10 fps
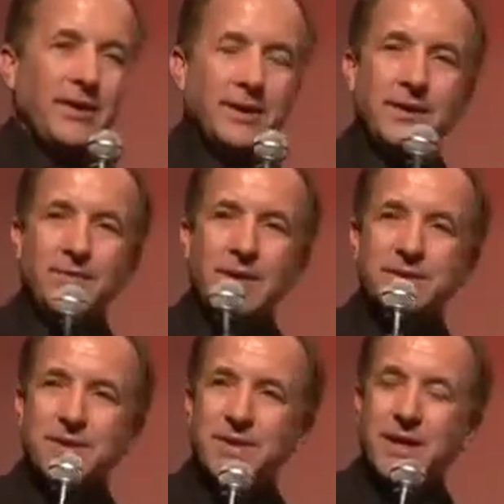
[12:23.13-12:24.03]
All the good
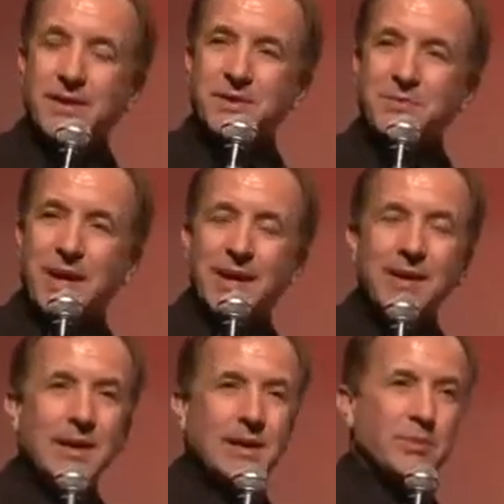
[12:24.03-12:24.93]
research on this by
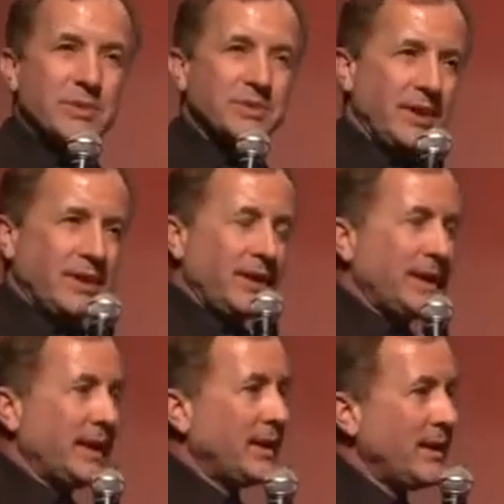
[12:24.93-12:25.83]
Bruce
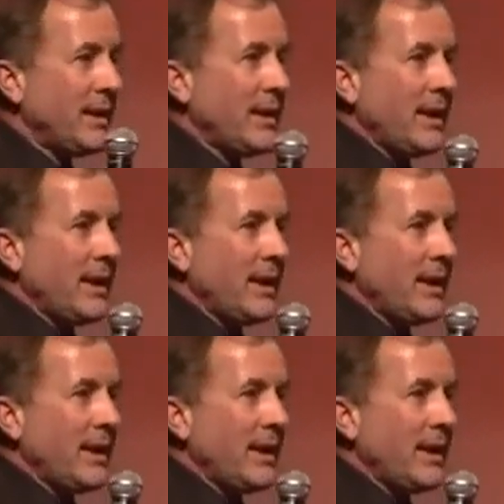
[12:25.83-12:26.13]
Hood